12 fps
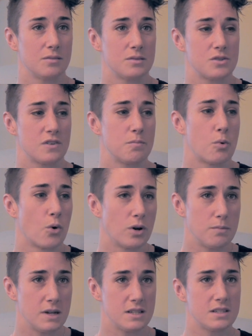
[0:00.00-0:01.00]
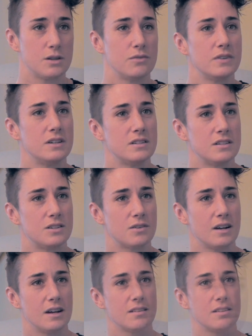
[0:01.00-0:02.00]
sort of poured myself into
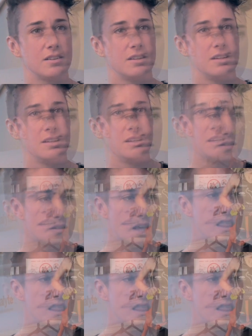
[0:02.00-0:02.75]
triathlon. I